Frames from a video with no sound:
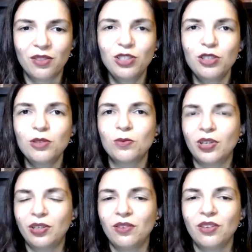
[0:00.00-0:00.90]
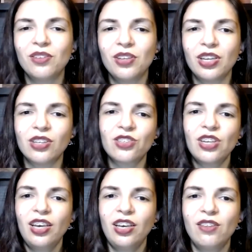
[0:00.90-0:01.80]
this is one of the things.
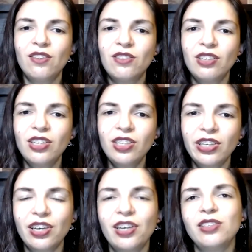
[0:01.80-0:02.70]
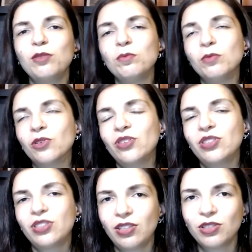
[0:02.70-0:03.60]
And then I added more
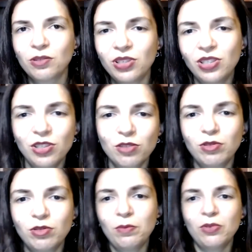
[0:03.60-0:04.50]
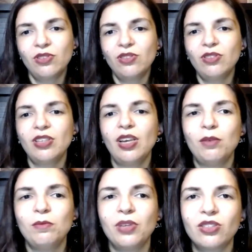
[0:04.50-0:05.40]
sensory descriptions
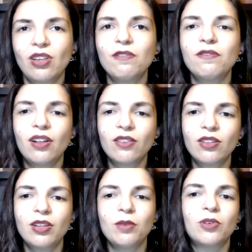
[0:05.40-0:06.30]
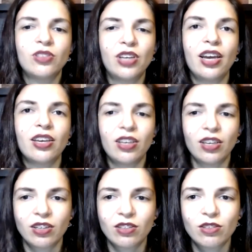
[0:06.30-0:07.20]
because I felt that they were
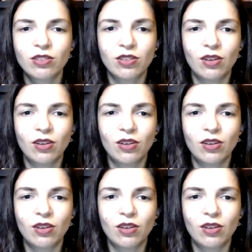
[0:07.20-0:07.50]
lacking. So